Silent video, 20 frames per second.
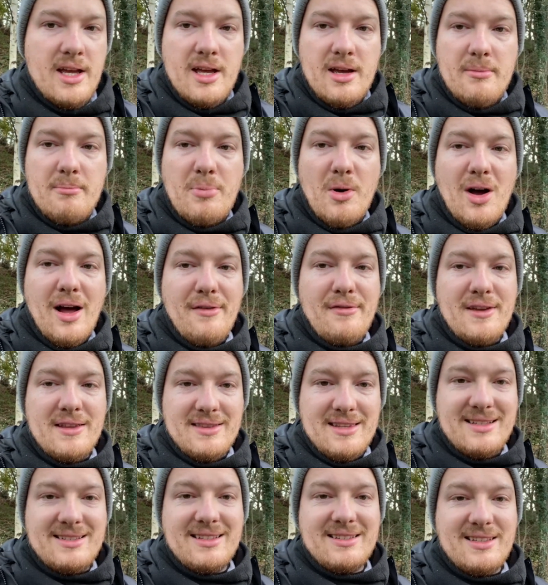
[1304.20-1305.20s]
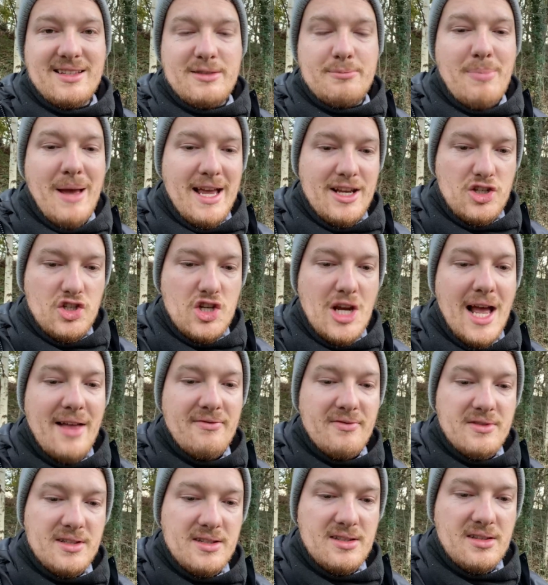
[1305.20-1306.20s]
But I think this is his best
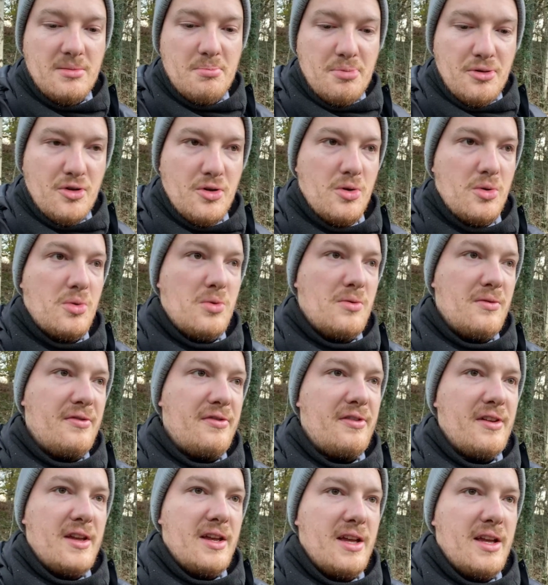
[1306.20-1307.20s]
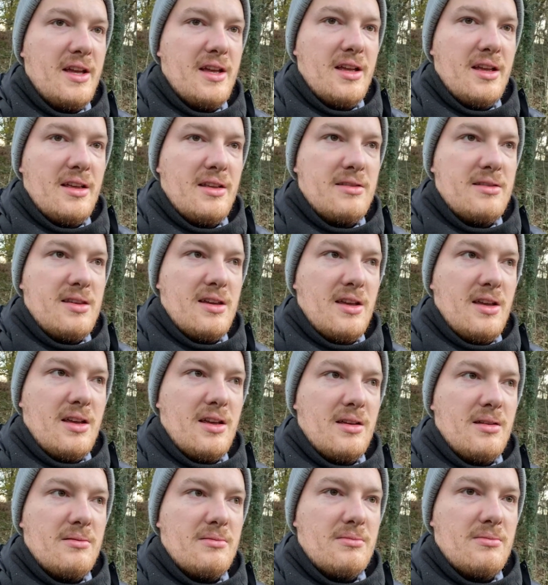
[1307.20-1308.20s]
chance to prove
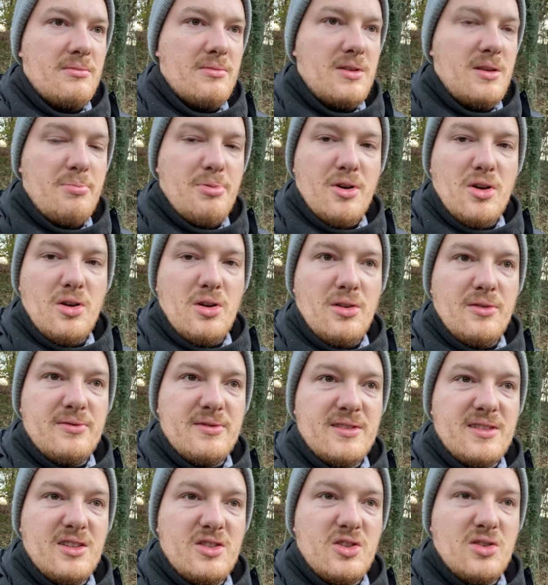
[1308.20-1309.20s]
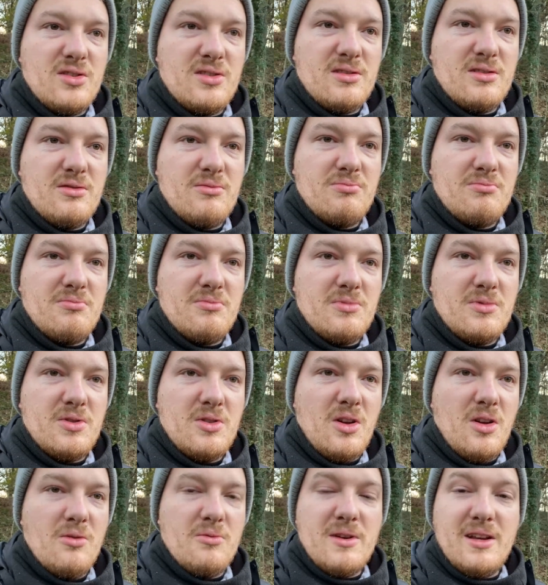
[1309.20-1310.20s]
the prawns are just
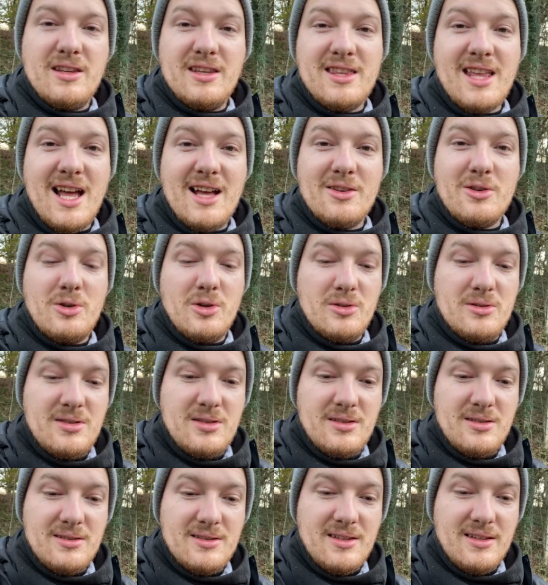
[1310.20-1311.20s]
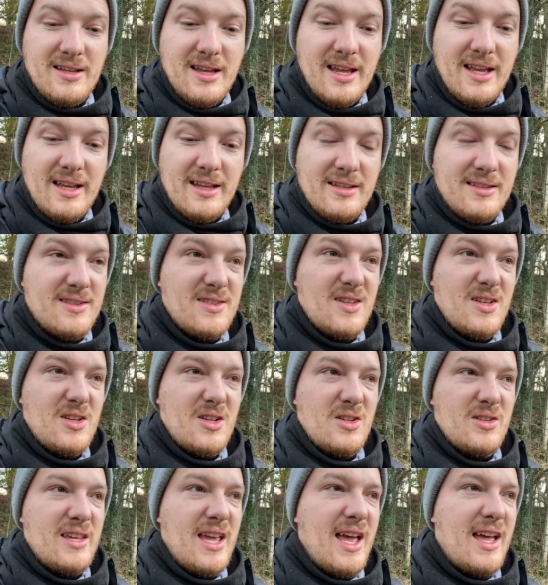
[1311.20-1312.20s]
not really that good today.
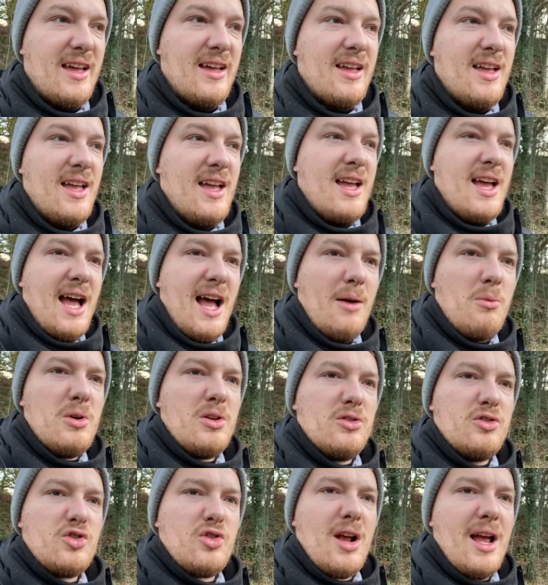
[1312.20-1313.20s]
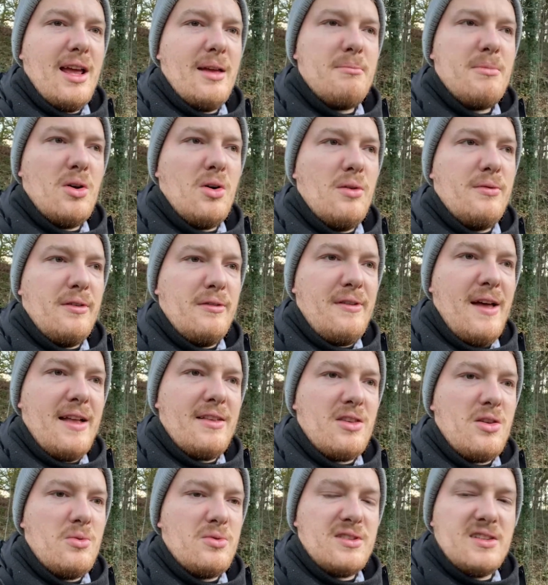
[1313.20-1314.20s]
So yeah, I will try them at other
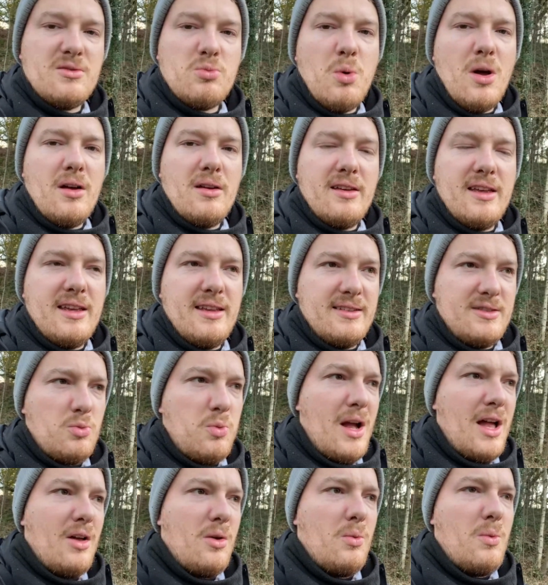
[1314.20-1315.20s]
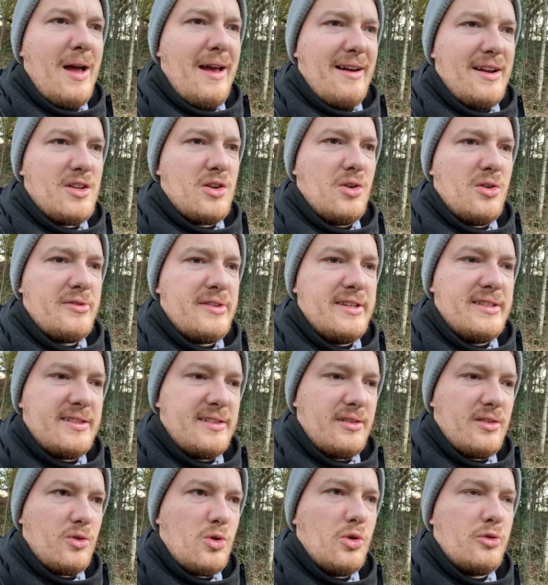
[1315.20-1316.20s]
venues as well where I know
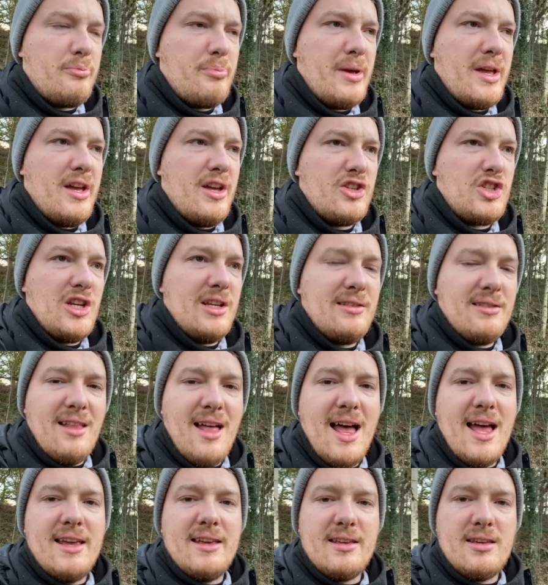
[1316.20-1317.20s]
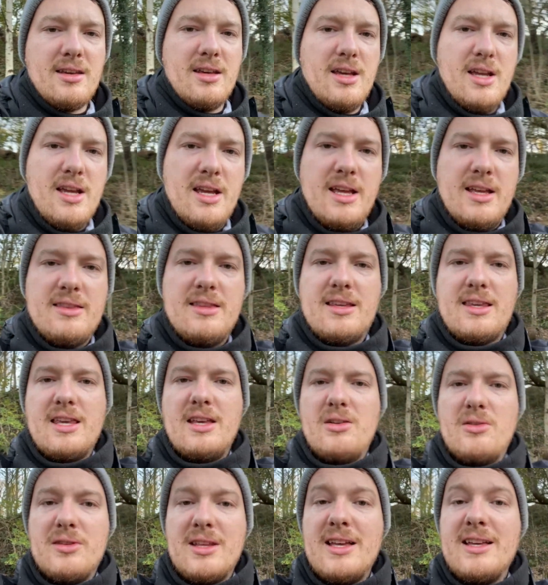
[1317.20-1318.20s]
there's good perching, like the
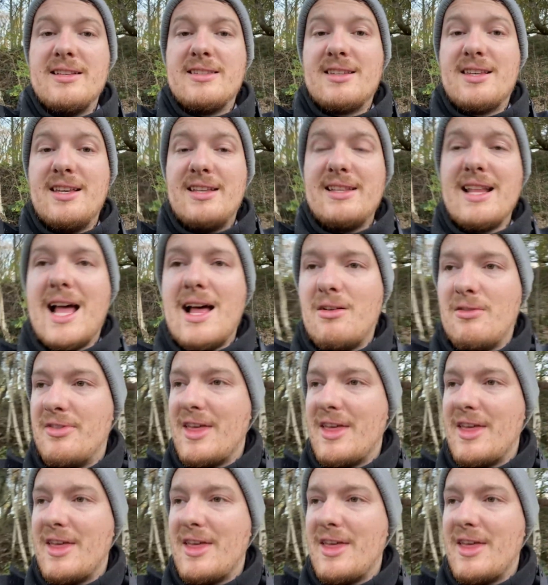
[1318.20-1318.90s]
Kilnurse Canal.